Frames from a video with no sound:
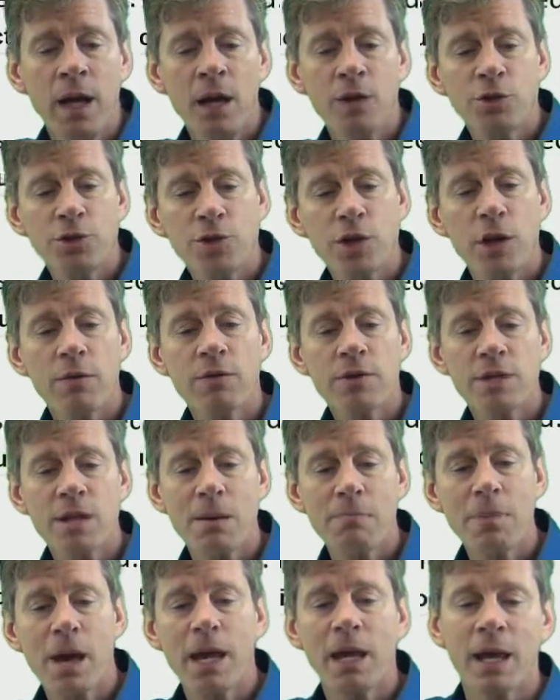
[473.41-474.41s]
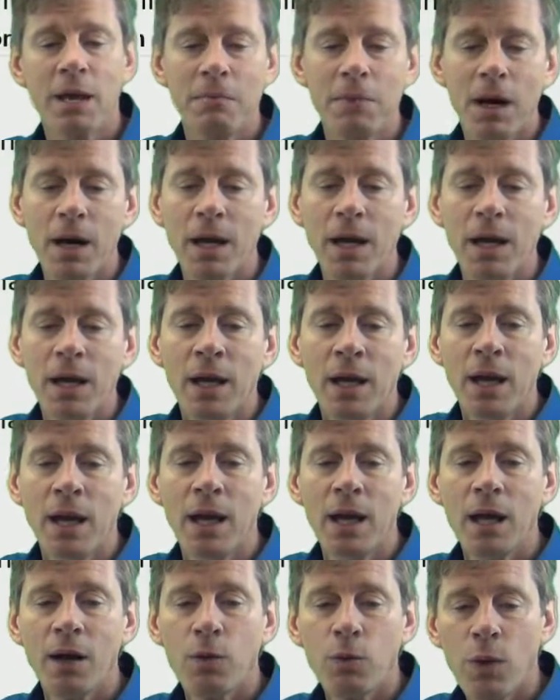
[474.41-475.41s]
service I'm making money,
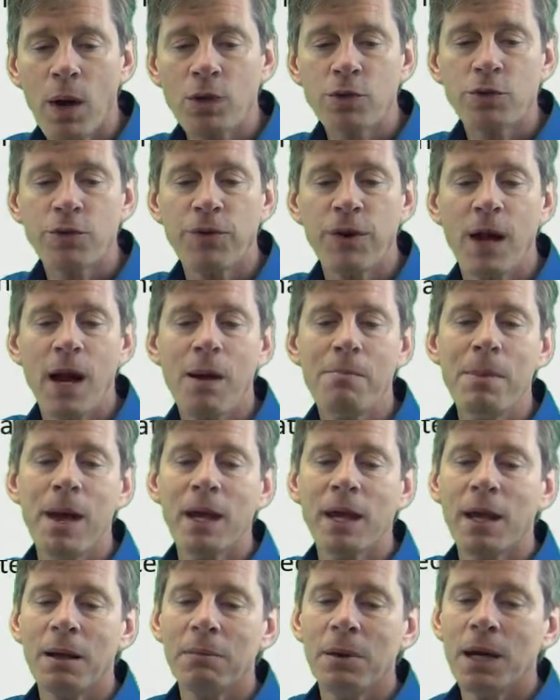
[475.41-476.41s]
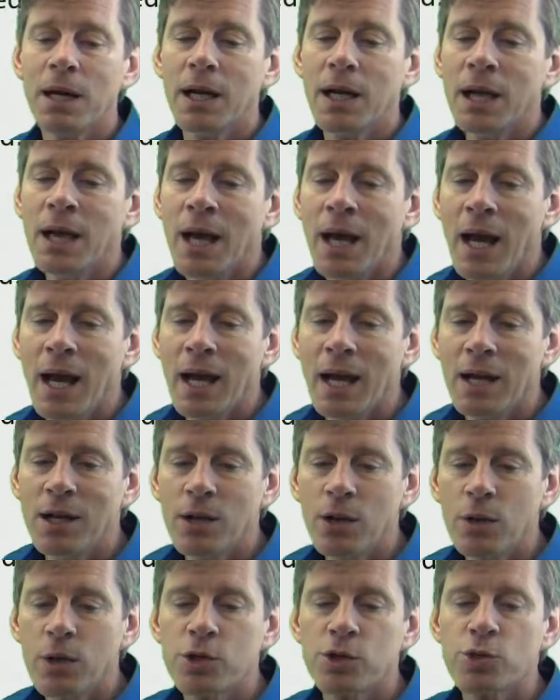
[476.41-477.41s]
in retrofit I'm making money, and in
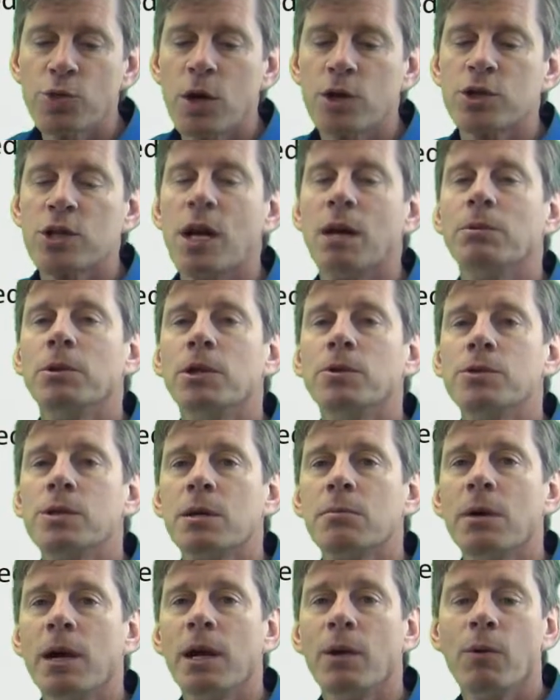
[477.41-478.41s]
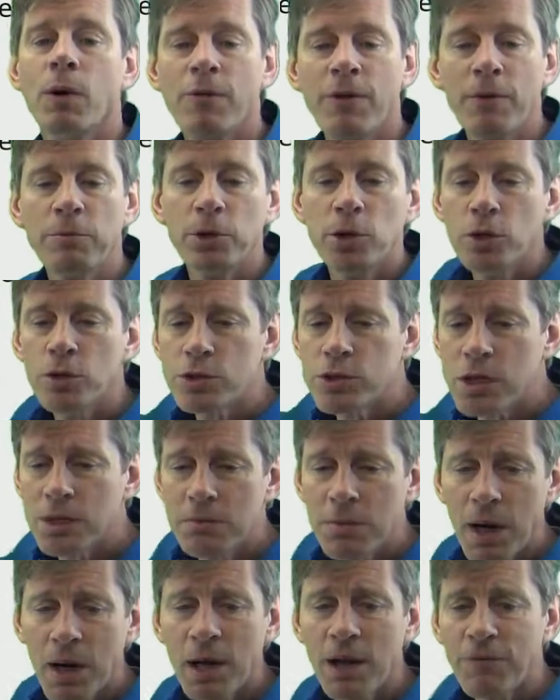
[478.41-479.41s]
new construction I'm losing money. Well, if I'm losing
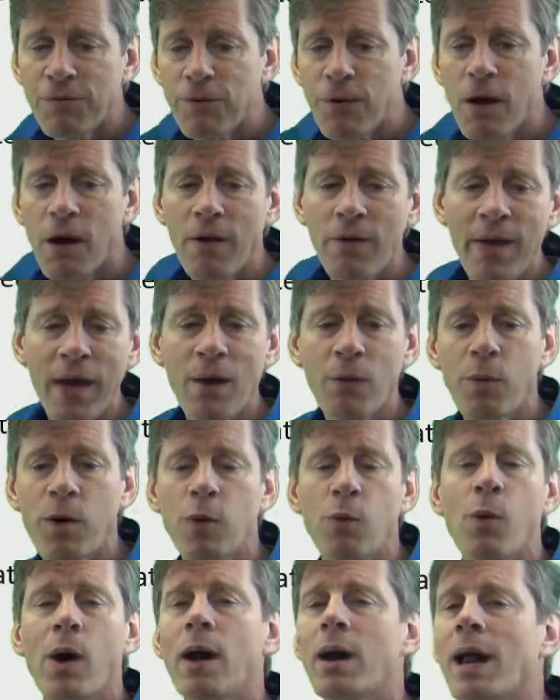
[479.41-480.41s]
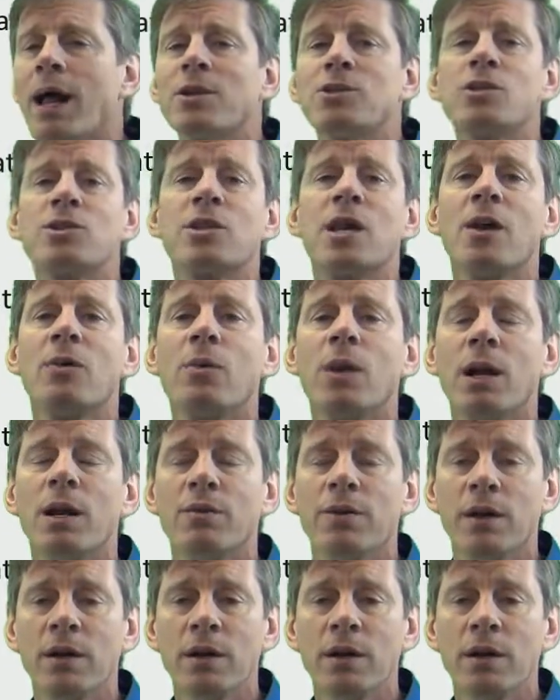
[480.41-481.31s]
money for all that work, why don't I just get rid of it?